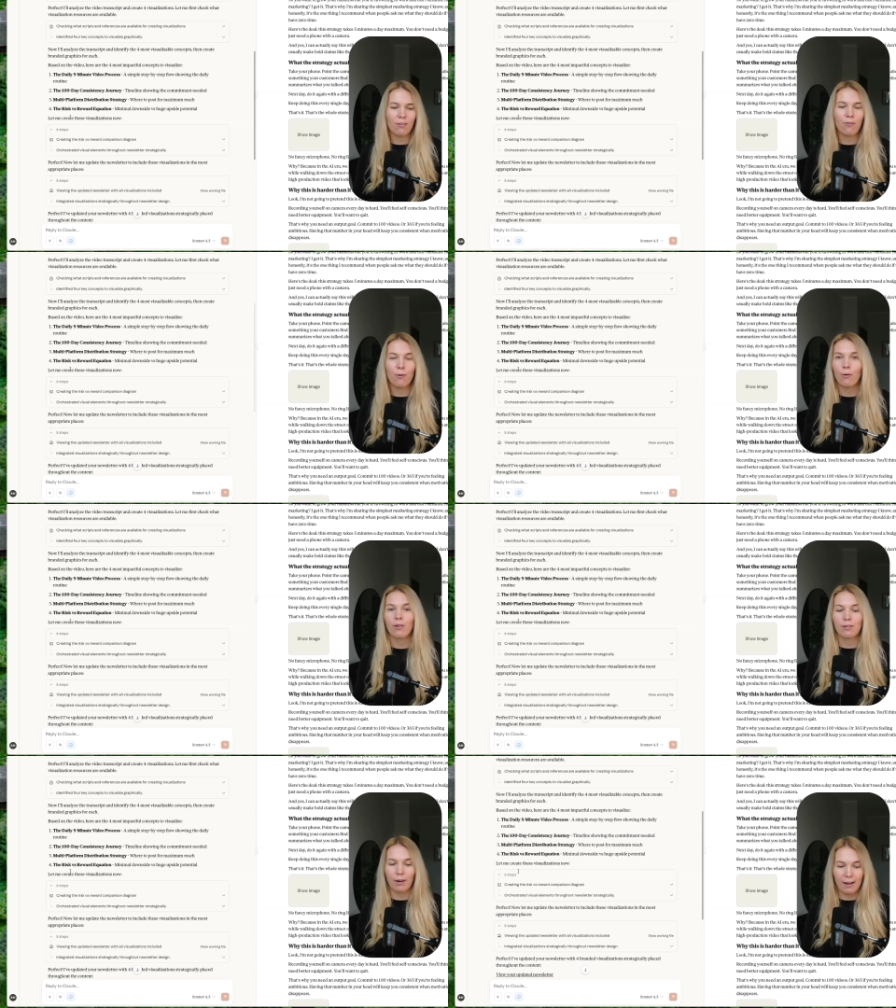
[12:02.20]

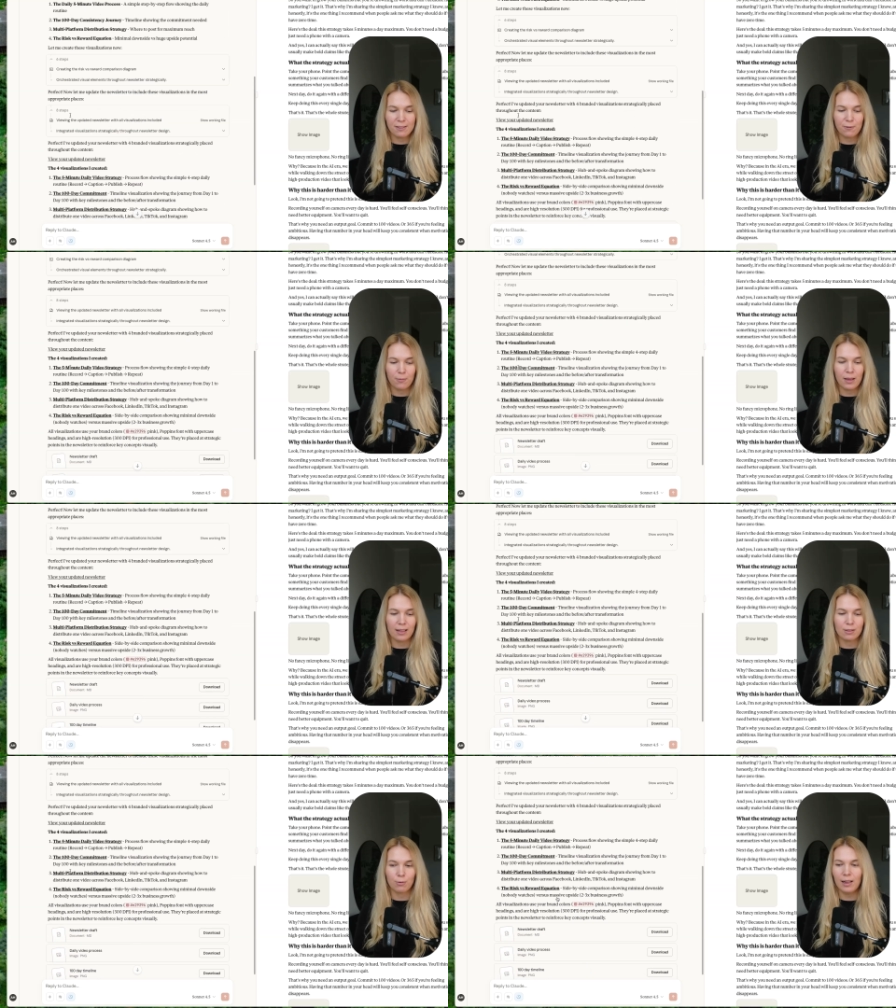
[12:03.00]
four graphs for me
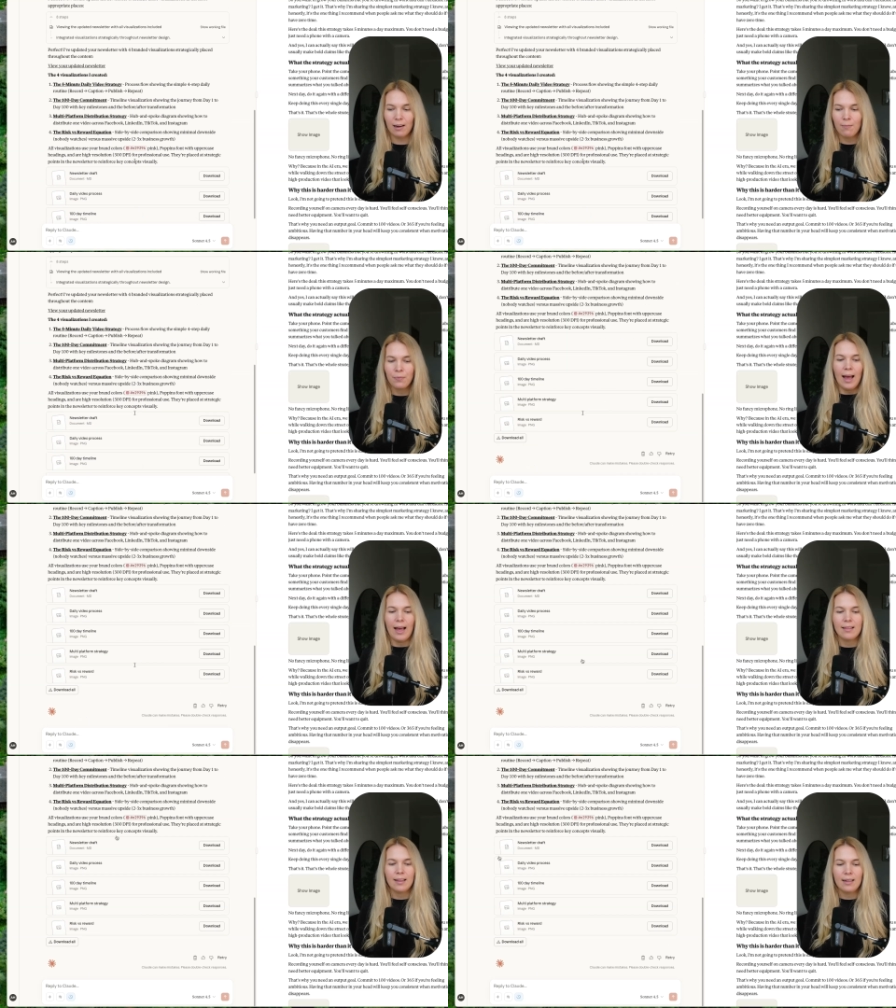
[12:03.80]
as well.
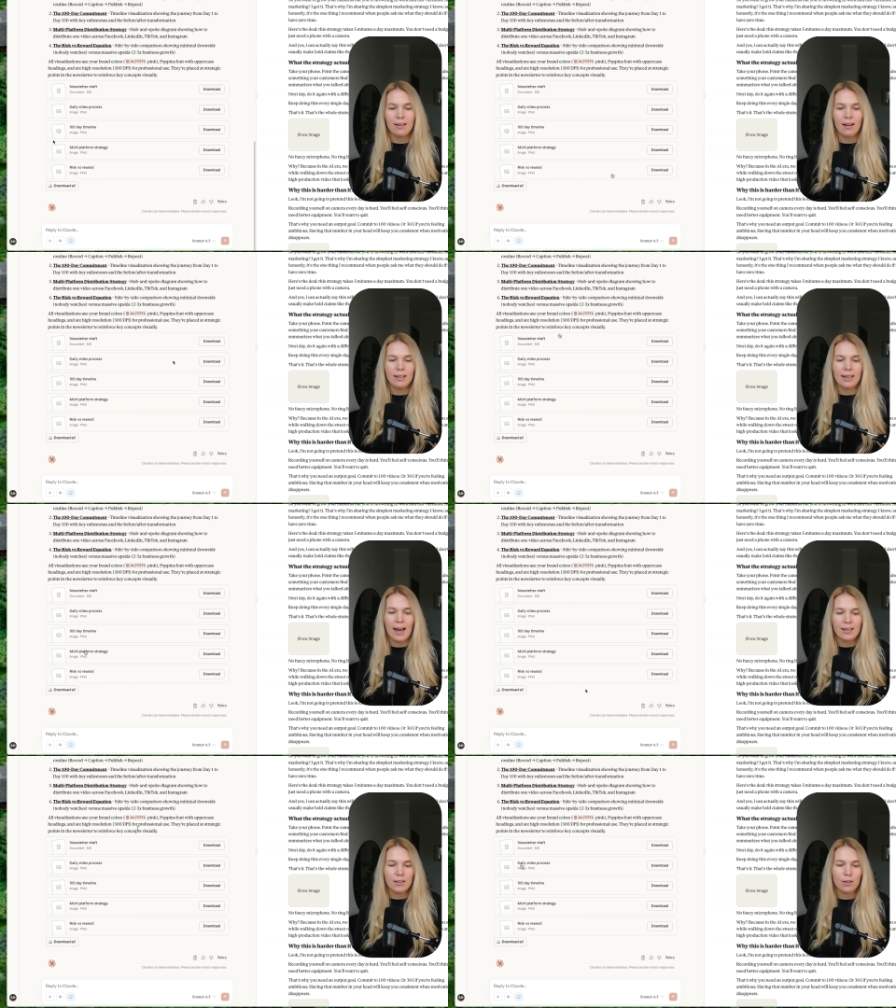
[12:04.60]
And then it
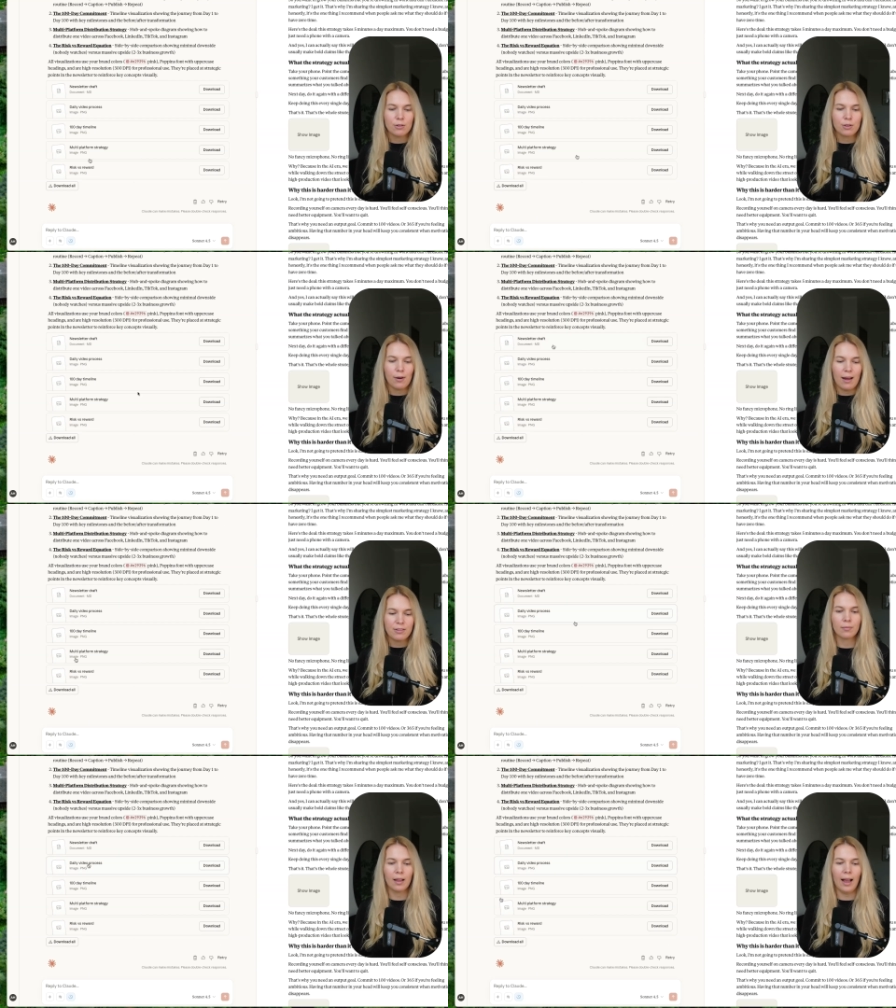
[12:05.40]
added those
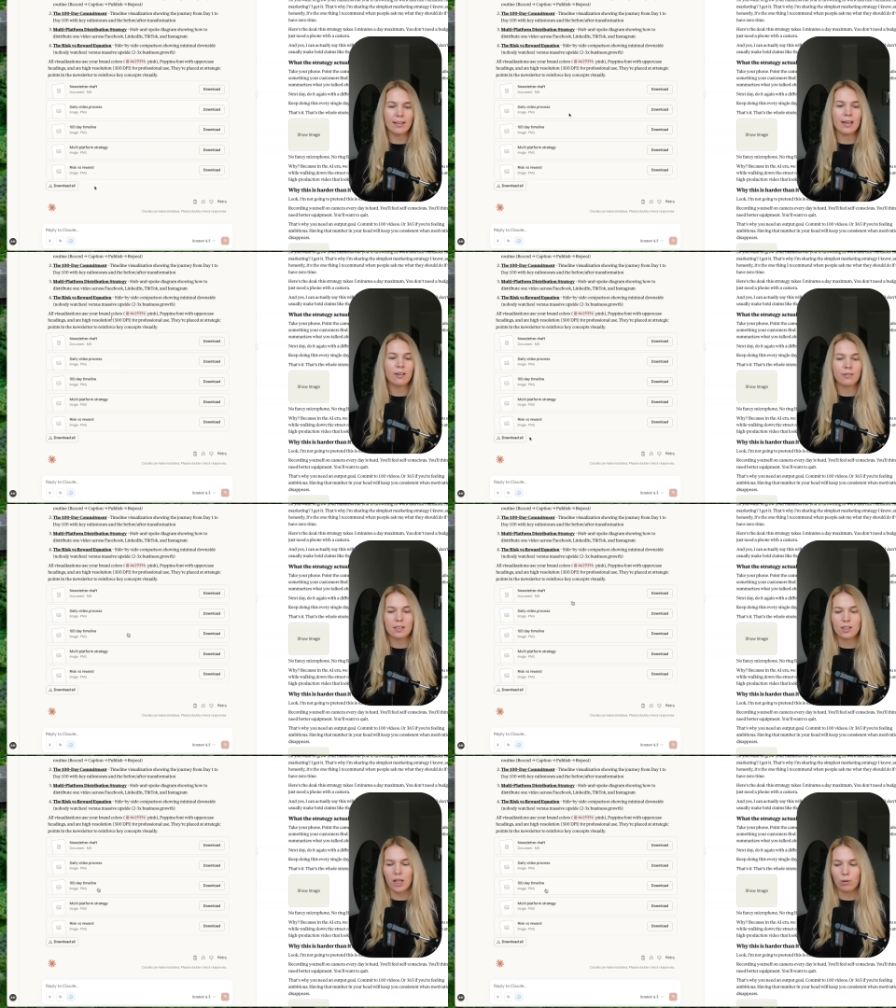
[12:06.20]
graphs at the end of
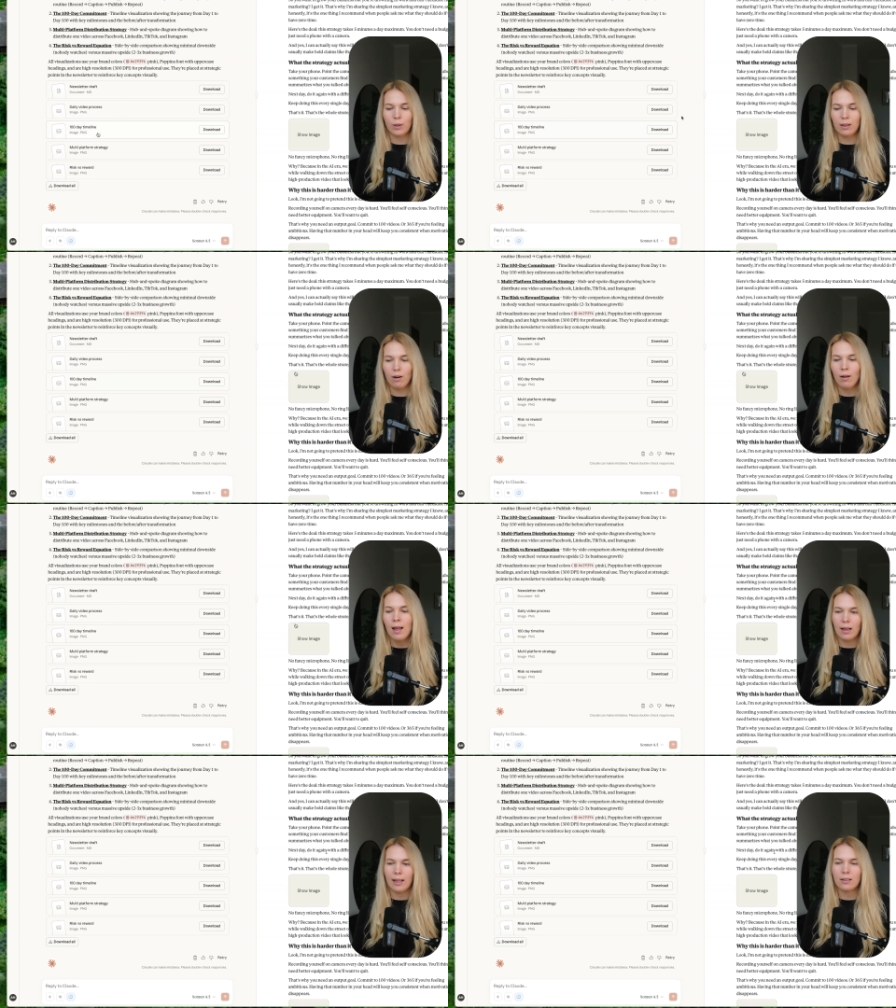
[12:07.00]
this chat window
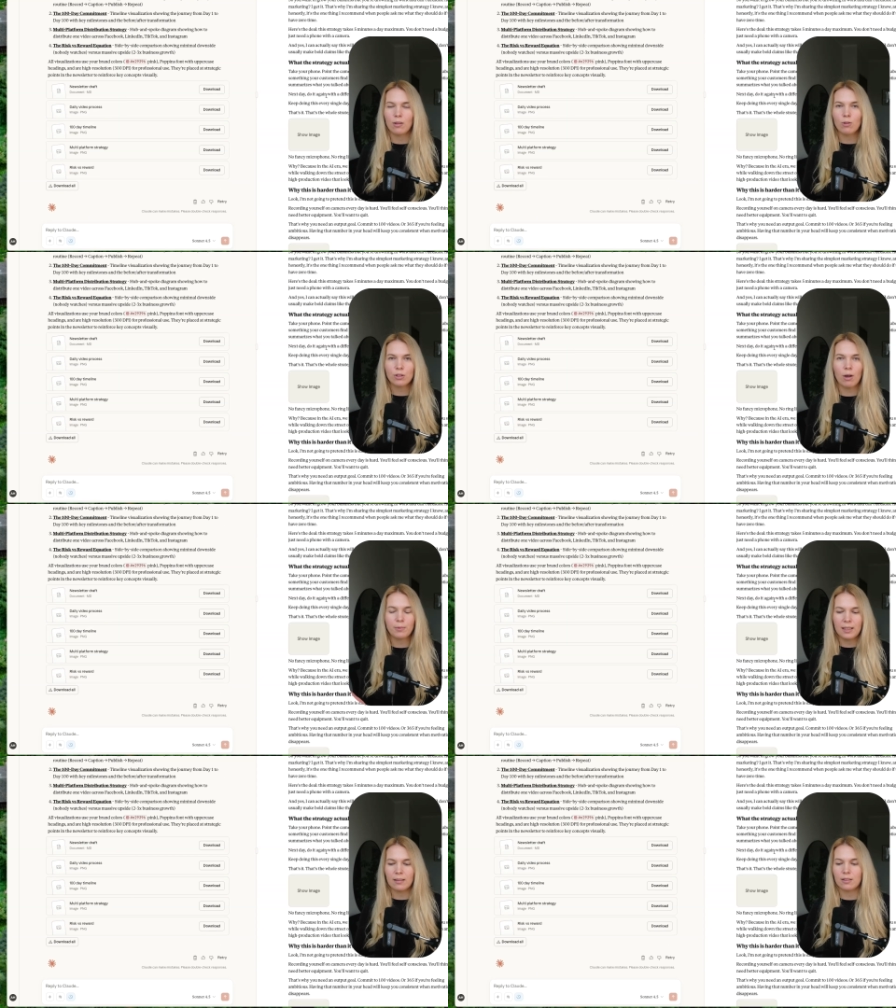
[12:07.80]
and it also
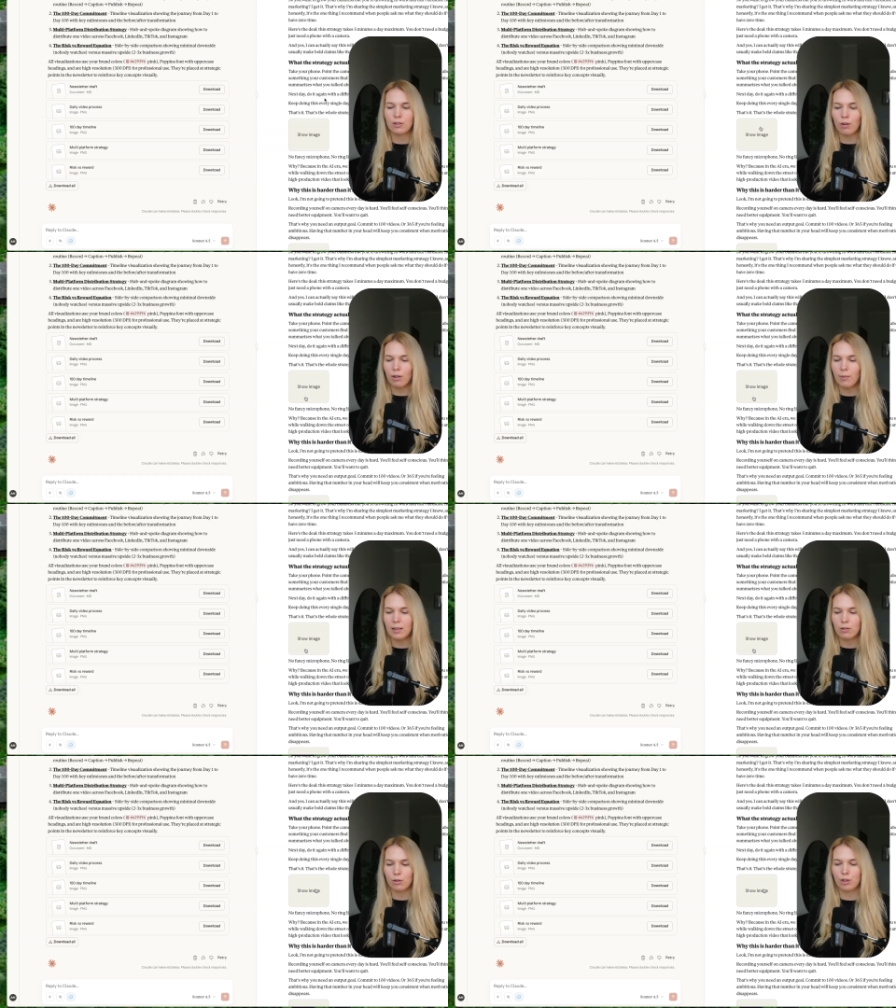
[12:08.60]
updated this
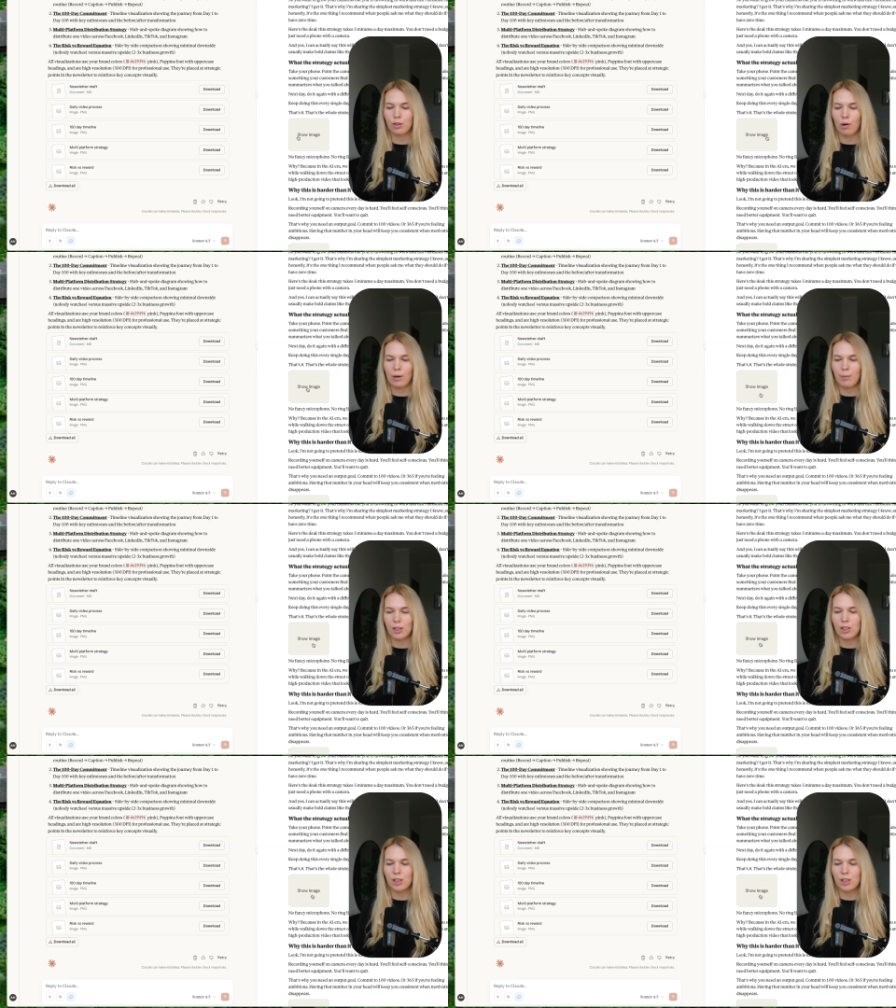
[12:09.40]
document to show image